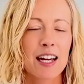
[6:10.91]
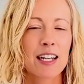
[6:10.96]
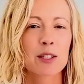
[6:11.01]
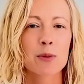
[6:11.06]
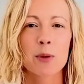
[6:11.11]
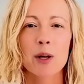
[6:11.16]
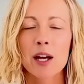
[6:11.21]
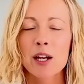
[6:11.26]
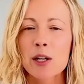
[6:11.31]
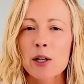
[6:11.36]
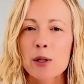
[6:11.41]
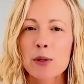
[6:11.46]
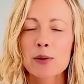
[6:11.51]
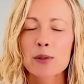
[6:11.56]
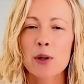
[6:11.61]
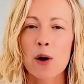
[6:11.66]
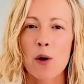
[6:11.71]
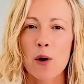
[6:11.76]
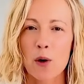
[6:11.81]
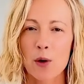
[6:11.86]
It's what I
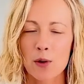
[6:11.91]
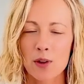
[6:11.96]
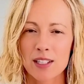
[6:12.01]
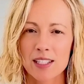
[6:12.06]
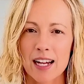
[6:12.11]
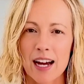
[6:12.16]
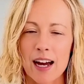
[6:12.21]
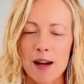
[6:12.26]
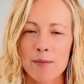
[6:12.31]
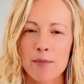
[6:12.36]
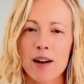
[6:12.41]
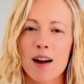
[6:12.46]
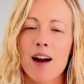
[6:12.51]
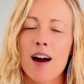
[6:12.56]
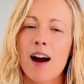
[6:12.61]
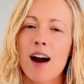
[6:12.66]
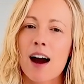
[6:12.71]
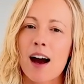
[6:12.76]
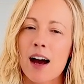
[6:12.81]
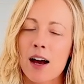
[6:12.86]
use all the time.
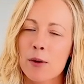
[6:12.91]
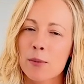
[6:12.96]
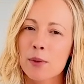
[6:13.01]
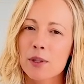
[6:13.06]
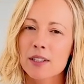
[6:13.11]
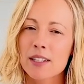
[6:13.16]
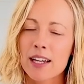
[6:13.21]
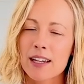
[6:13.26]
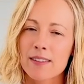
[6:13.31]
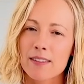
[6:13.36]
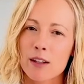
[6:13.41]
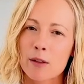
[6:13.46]
I will link